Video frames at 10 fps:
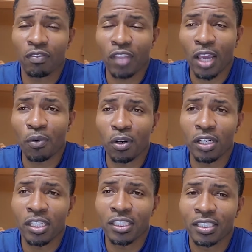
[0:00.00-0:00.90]
they would,
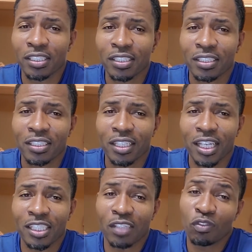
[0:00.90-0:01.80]

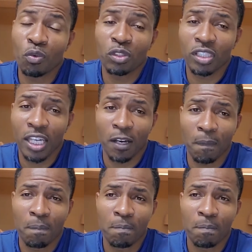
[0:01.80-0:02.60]
as if you was them.